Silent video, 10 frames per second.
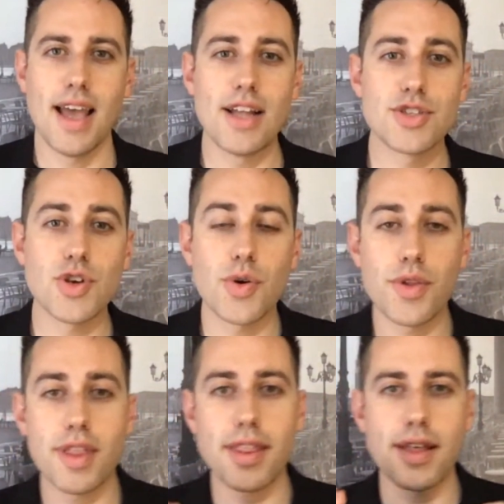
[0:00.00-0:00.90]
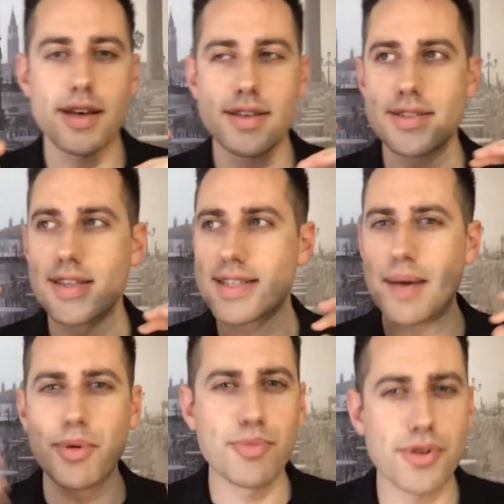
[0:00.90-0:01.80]
And so the
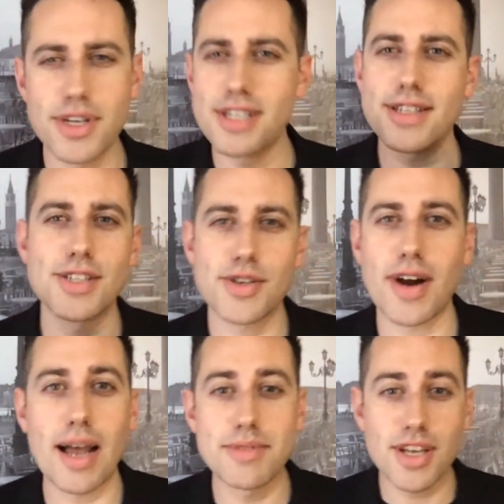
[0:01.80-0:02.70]
temple priests and scribes,